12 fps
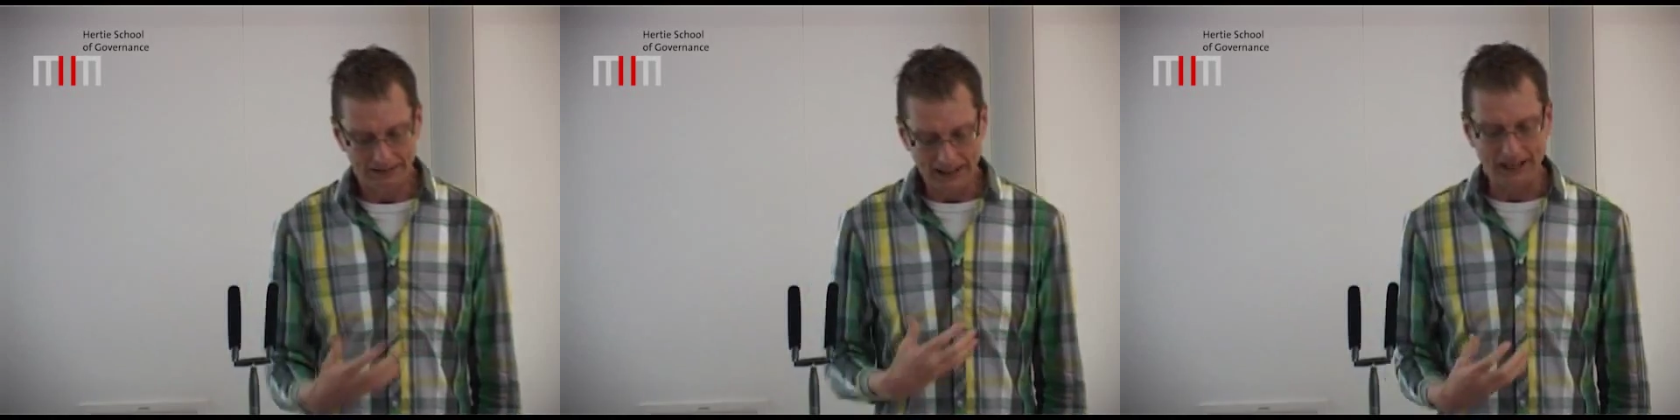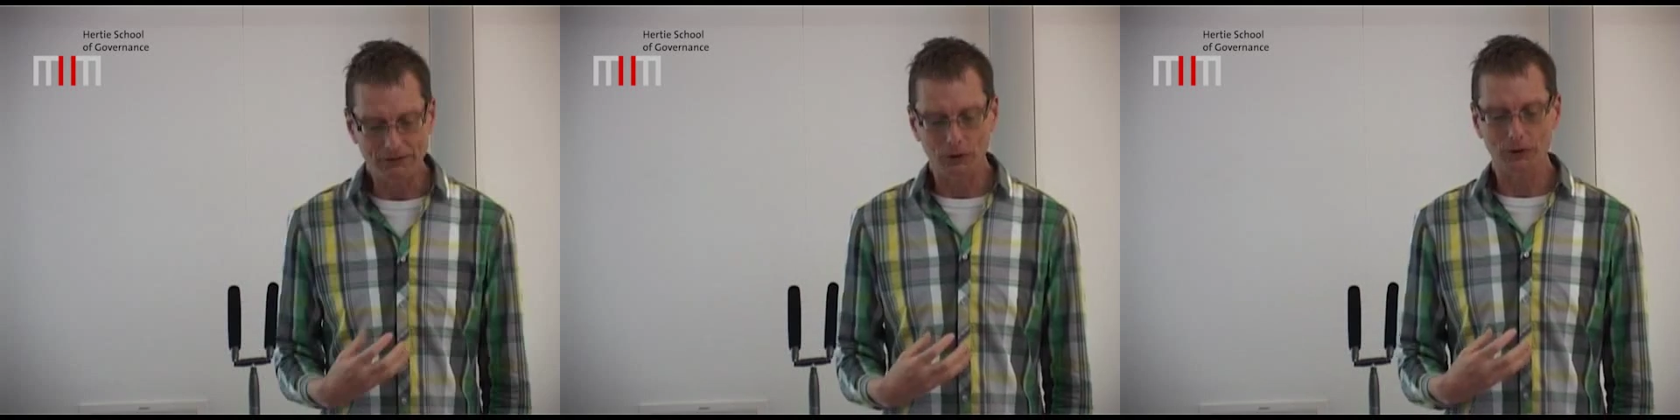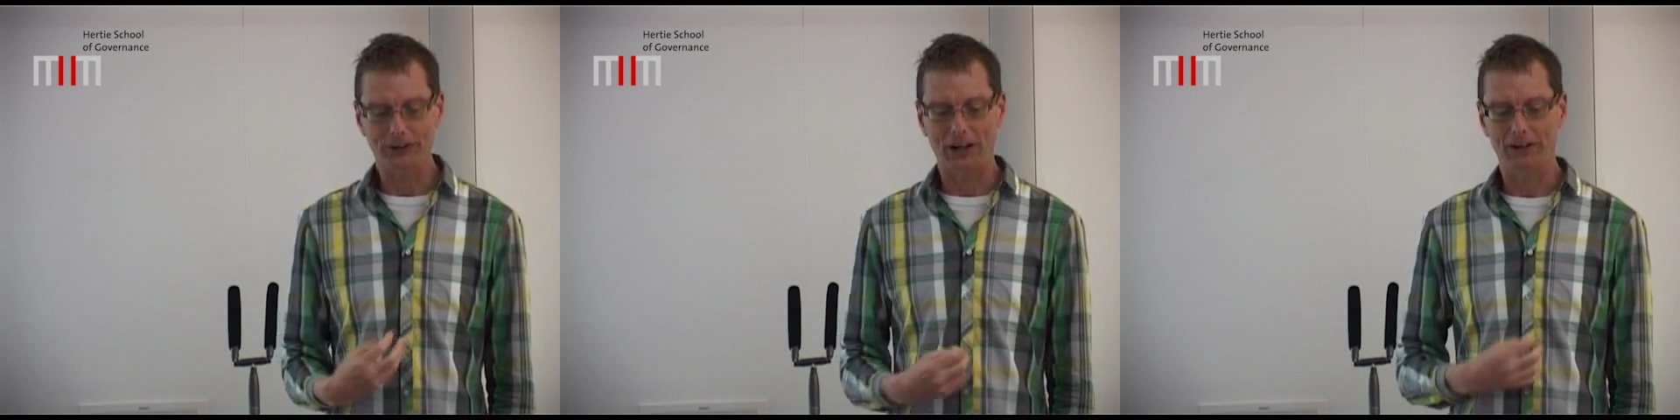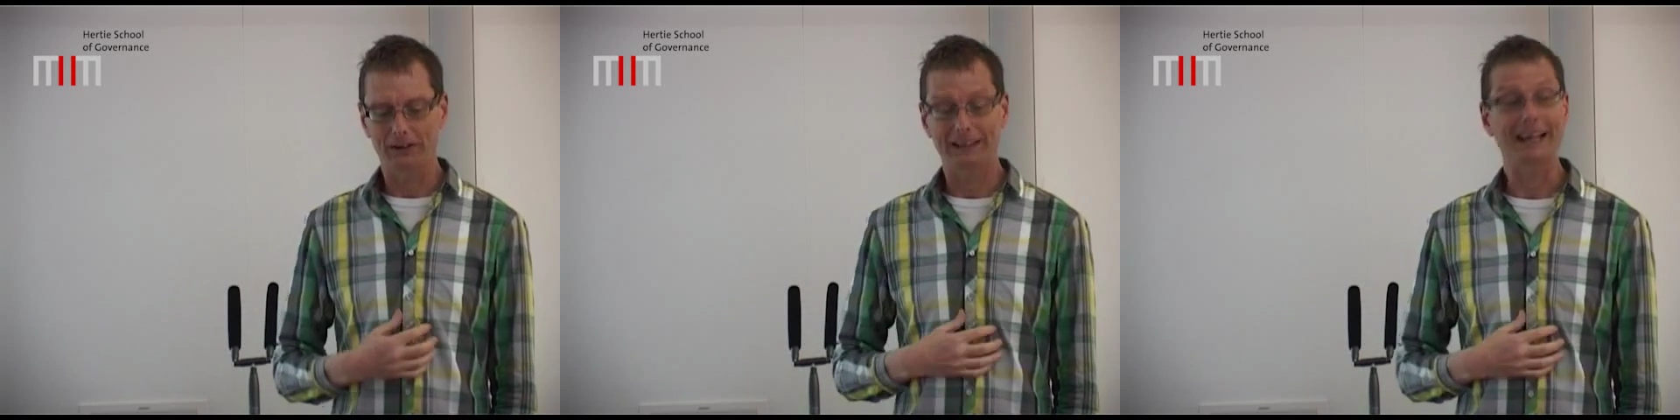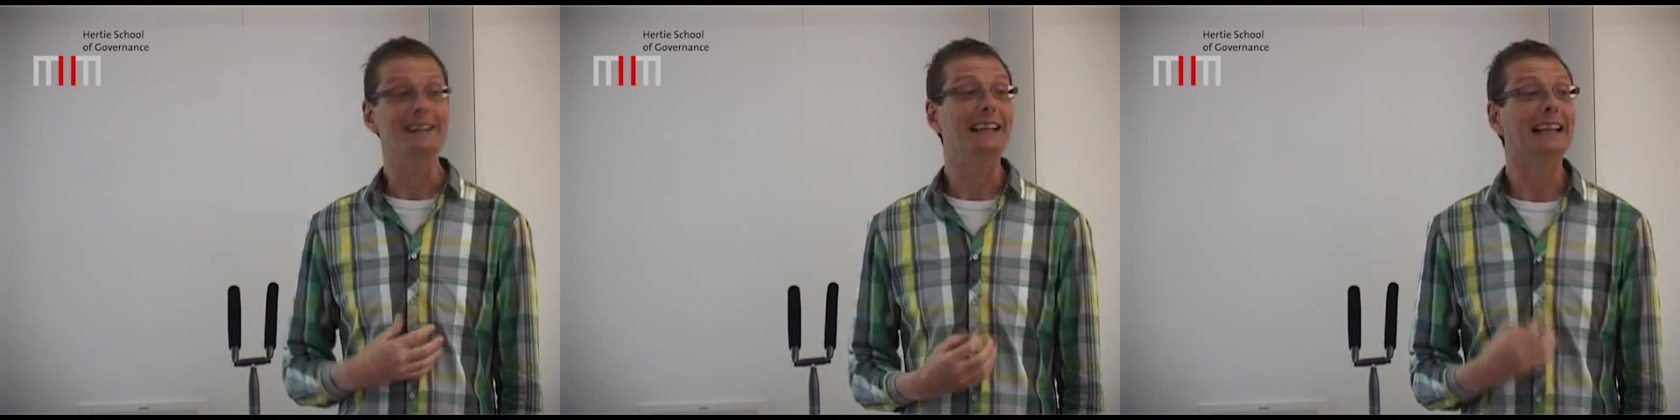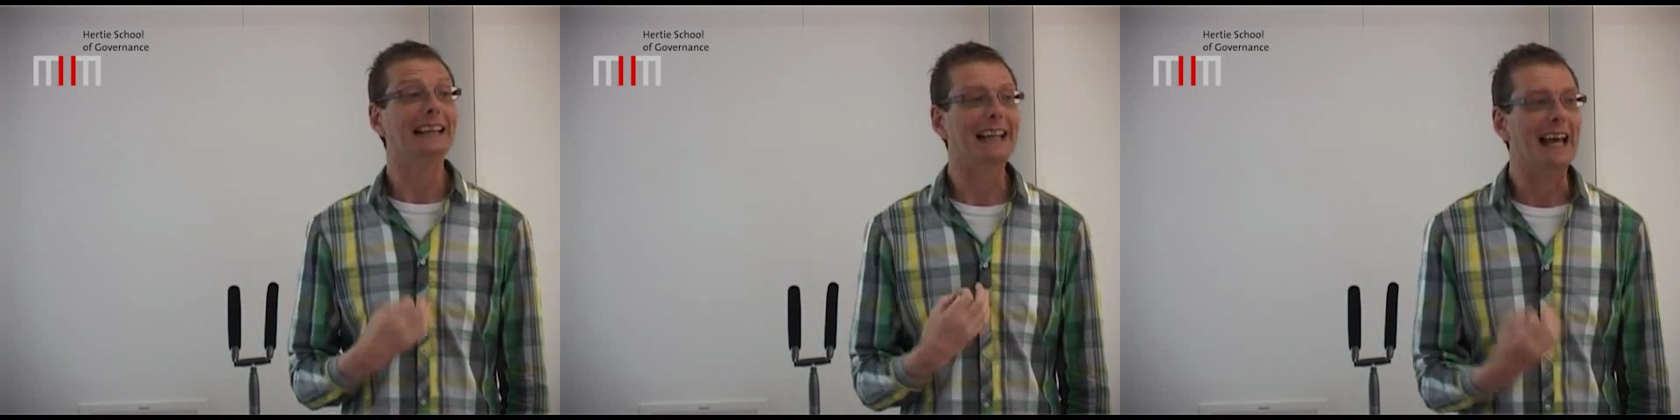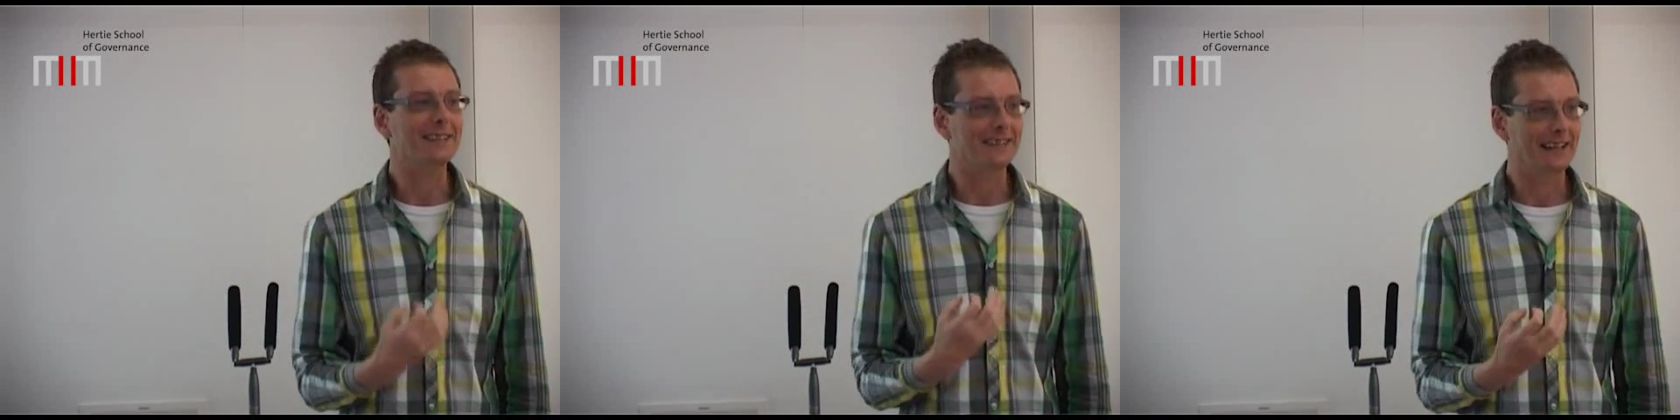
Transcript: they're also getting less